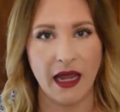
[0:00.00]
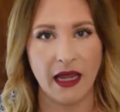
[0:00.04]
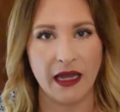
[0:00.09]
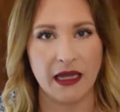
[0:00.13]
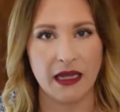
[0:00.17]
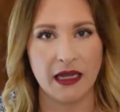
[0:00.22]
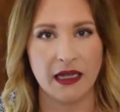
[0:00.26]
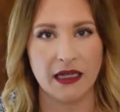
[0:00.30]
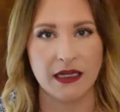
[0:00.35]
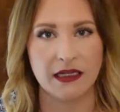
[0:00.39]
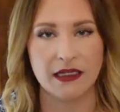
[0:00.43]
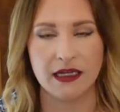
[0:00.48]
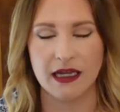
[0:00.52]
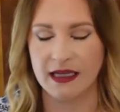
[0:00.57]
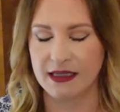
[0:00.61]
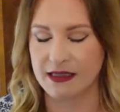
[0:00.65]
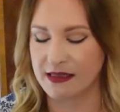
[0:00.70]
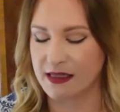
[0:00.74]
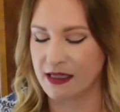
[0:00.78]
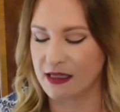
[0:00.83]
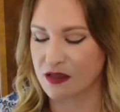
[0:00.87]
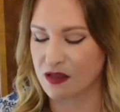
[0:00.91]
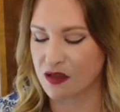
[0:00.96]
and it
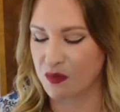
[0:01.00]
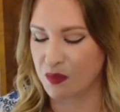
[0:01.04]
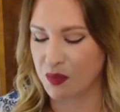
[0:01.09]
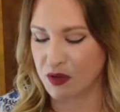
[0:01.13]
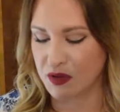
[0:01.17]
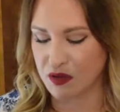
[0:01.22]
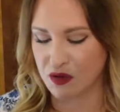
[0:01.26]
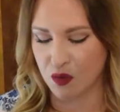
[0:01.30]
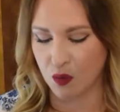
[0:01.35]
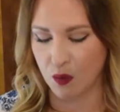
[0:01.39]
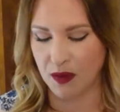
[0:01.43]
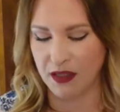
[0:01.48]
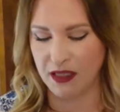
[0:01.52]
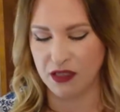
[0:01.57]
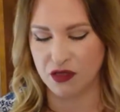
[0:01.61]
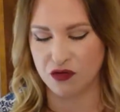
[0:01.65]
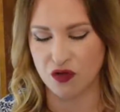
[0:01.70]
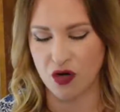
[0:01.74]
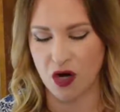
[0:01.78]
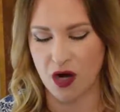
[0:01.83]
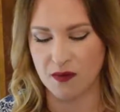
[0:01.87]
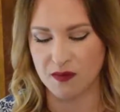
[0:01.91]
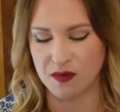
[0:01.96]
says to put 20
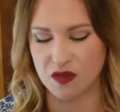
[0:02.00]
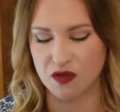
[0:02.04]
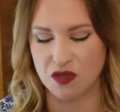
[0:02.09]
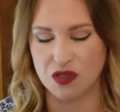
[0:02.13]
drops.